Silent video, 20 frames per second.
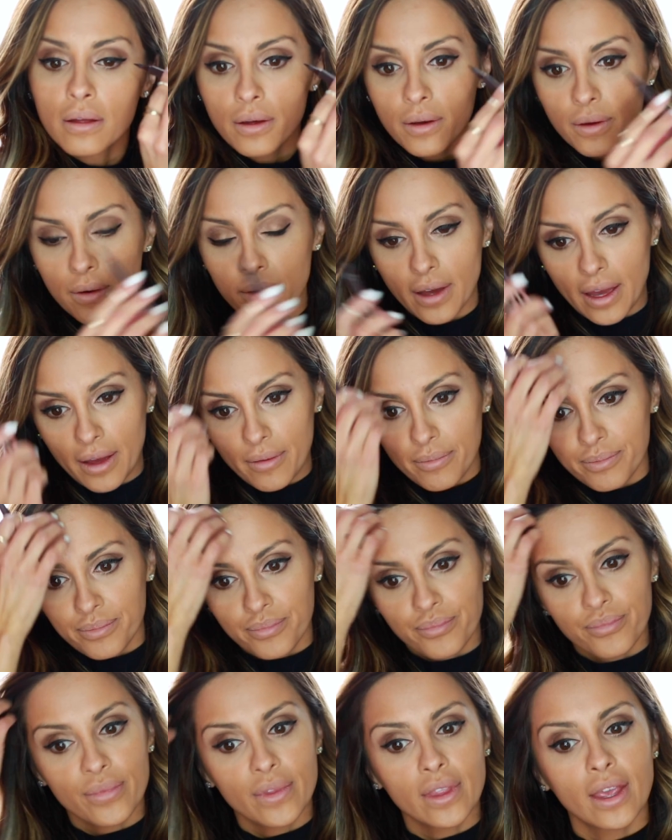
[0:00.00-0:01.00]
Okay,
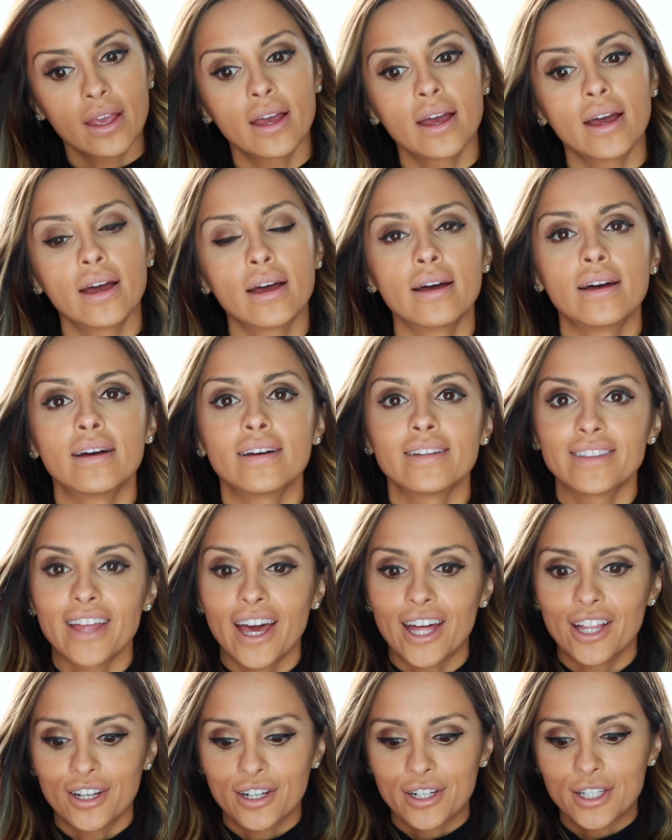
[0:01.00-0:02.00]

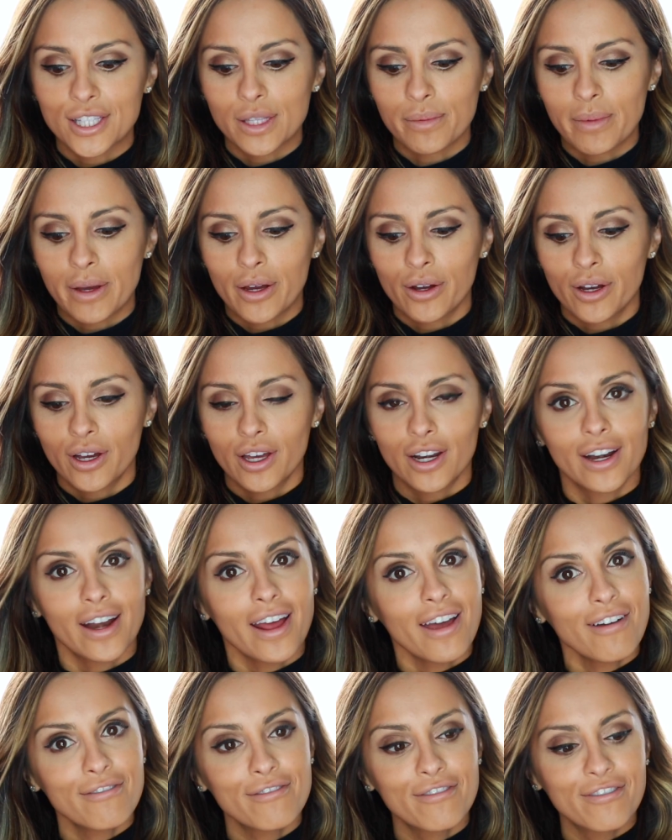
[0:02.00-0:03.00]
that looks about good
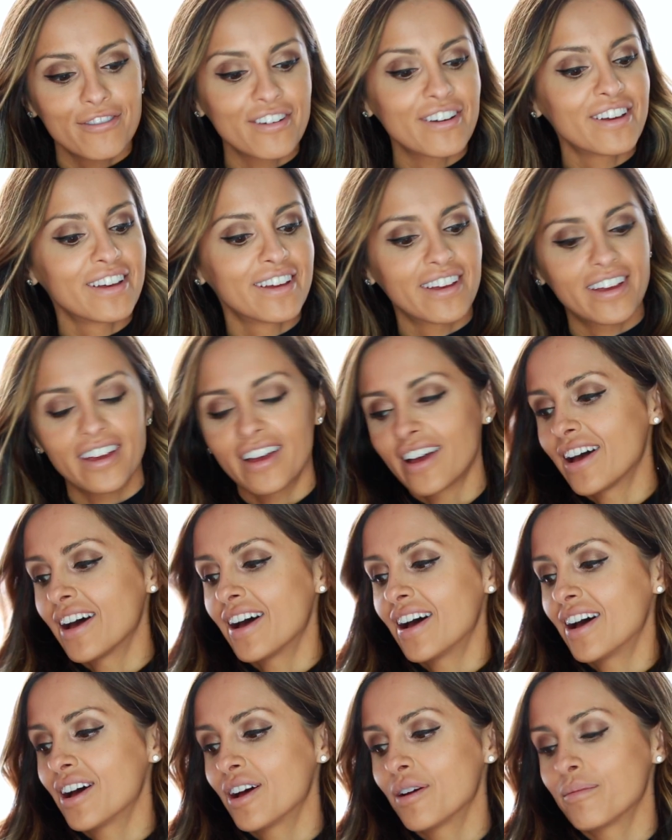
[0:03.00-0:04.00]
enough.
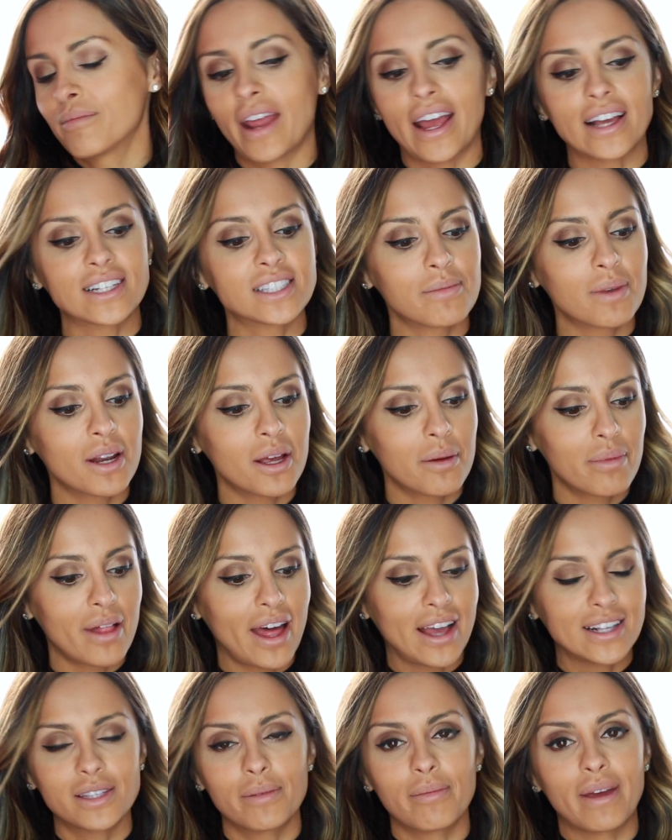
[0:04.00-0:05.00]
Next I'm going to
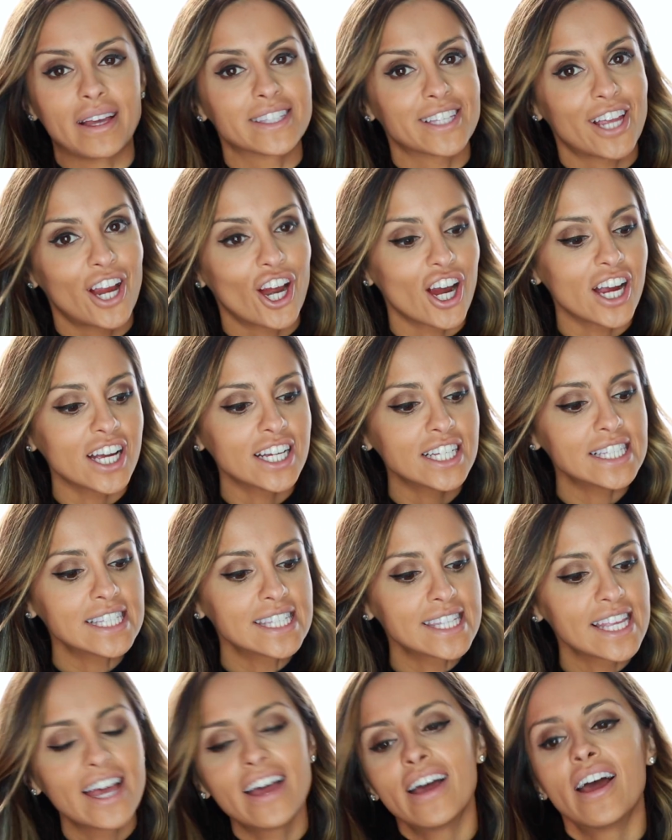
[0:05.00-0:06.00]
apply some
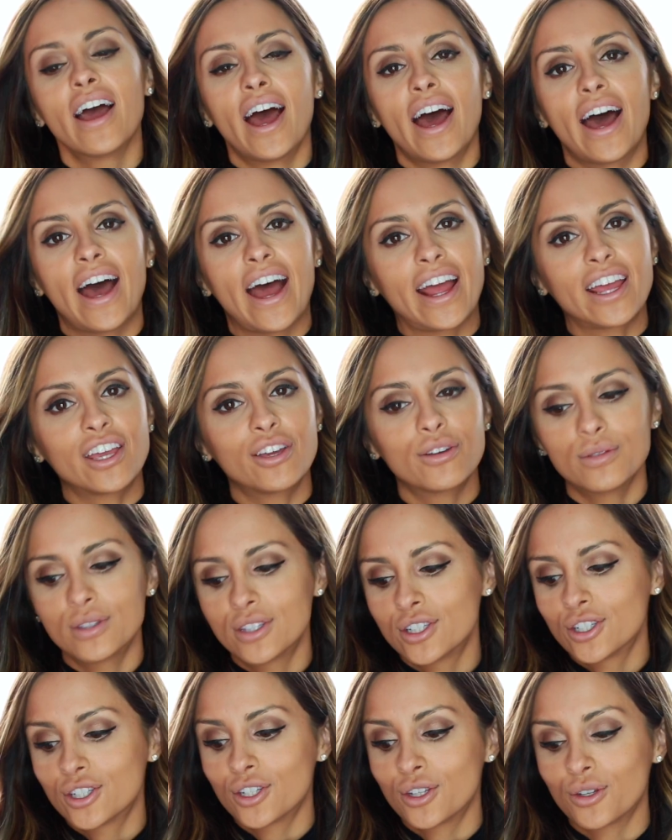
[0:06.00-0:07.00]
mascaras. I
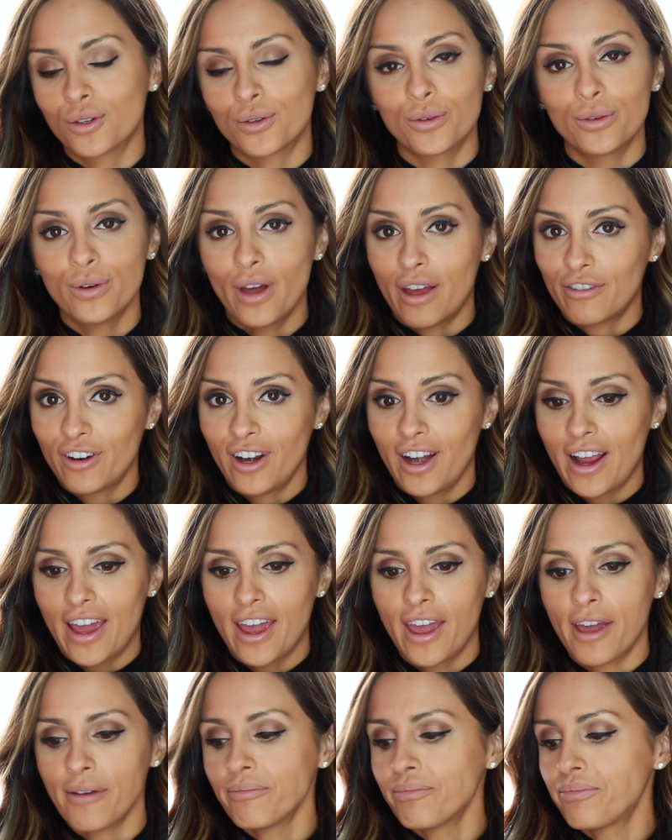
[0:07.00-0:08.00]
use 2 every
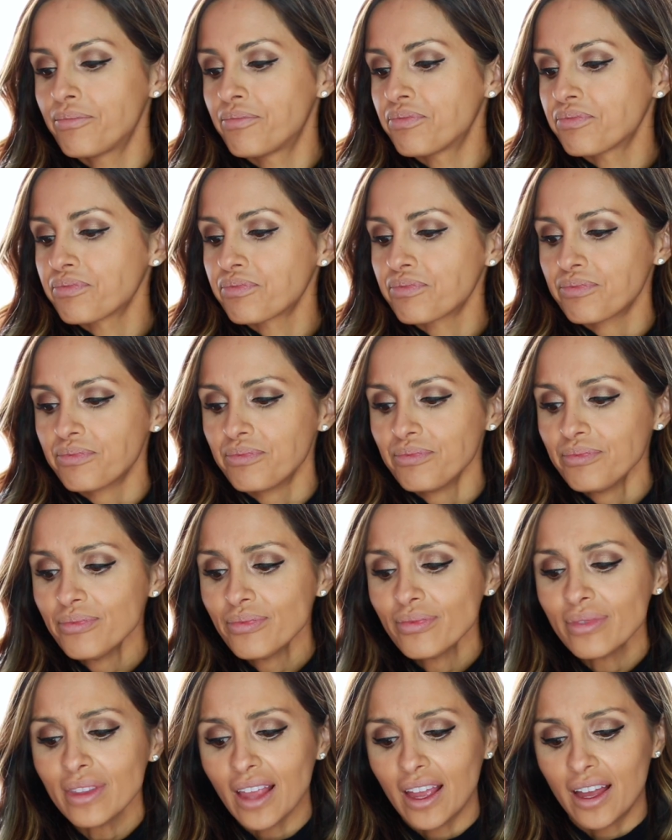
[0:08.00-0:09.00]
day.
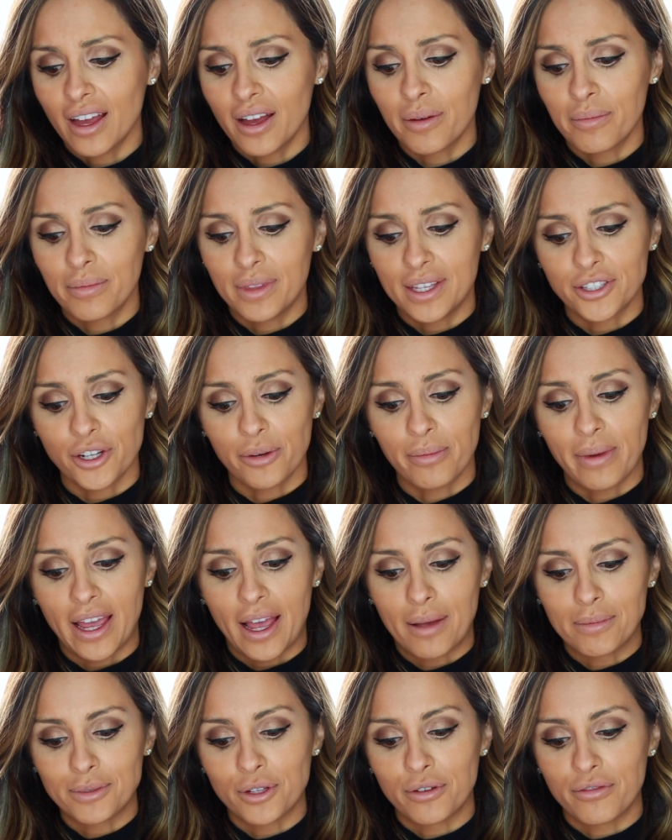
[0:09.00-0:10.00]
These are my
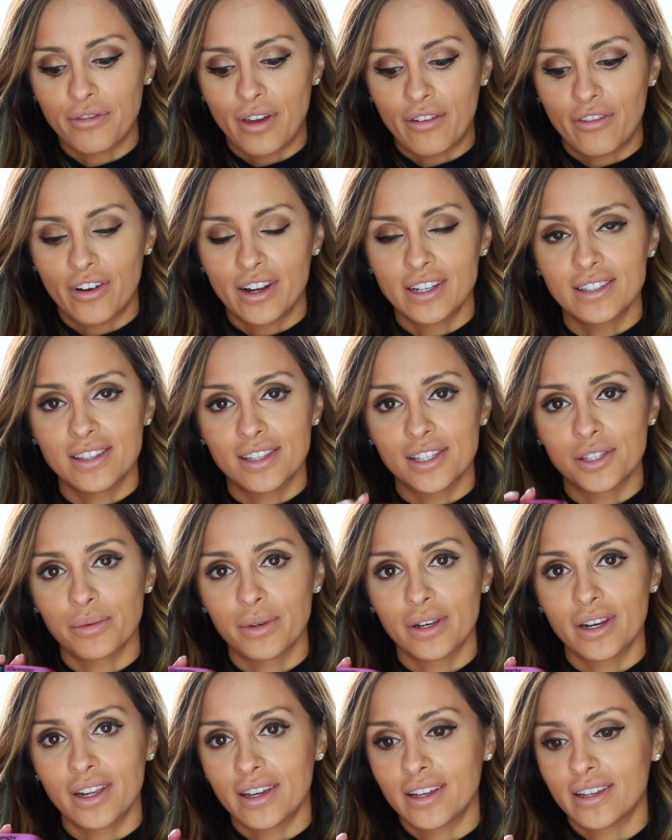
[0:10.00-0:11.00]
absolute favorites. This
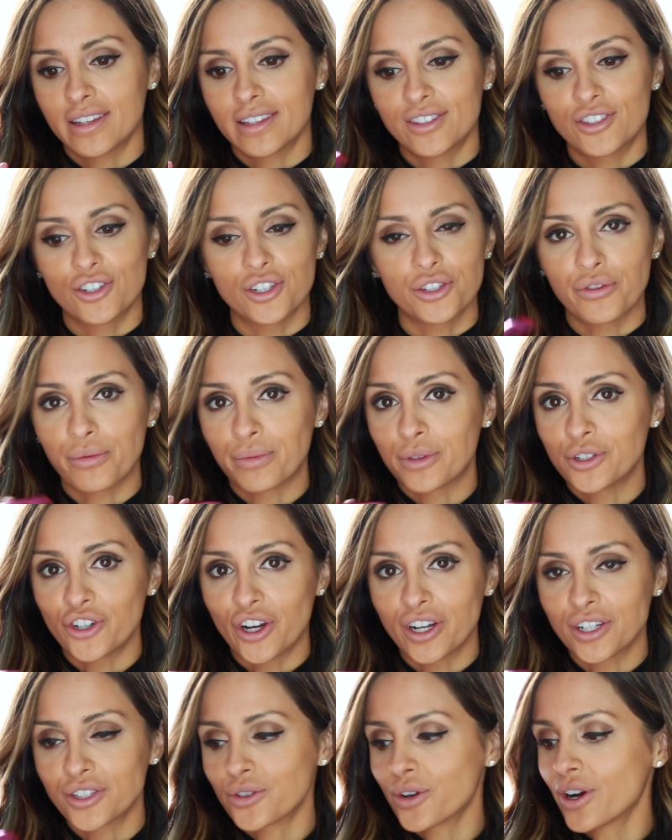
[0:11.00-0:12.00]
one is just from the
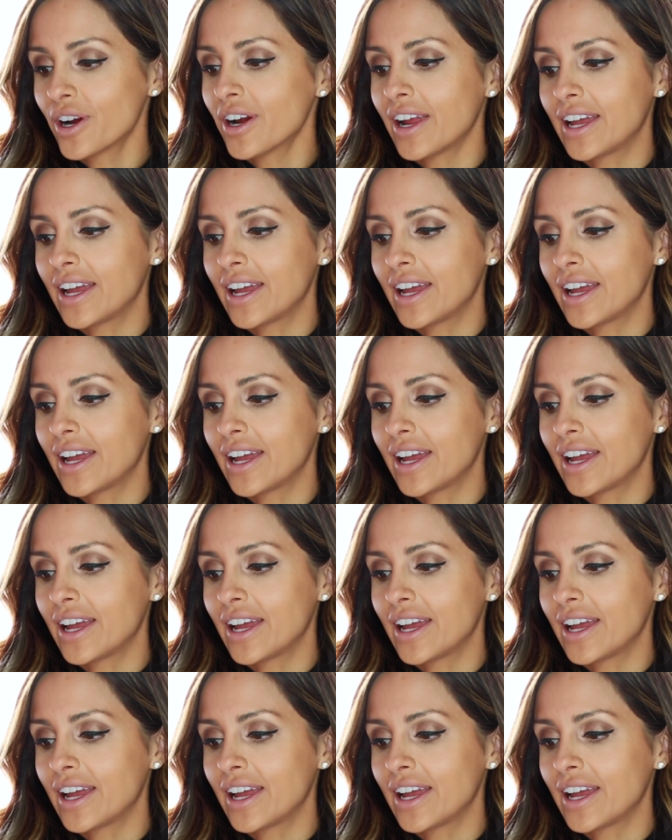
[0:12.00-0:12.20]
drugstore.